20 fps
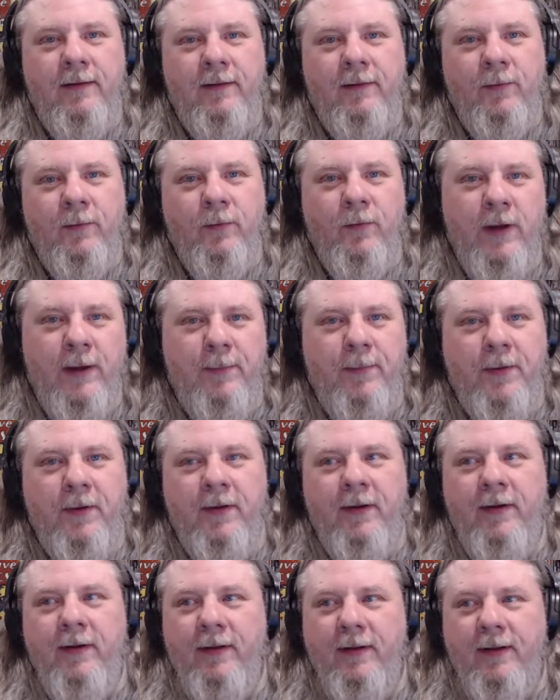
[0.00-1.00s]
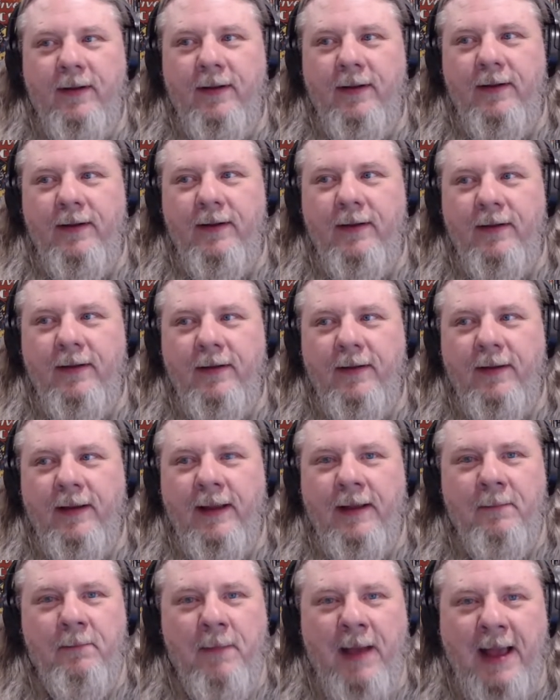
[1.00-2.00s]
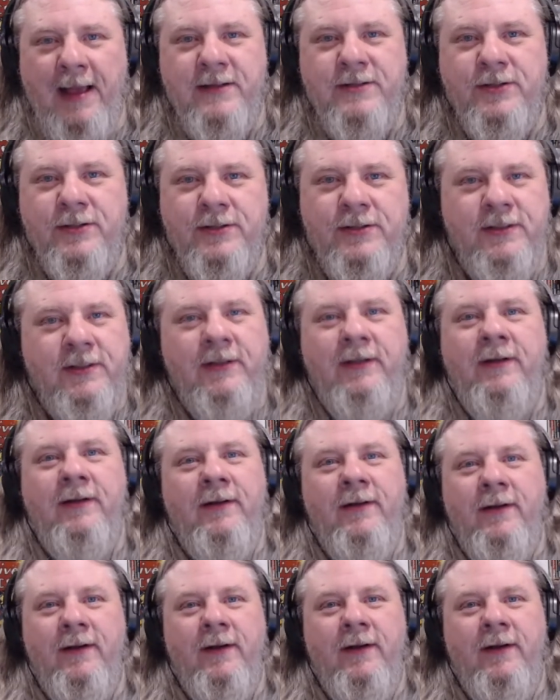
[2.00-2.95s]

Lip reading: Ripa and Masterson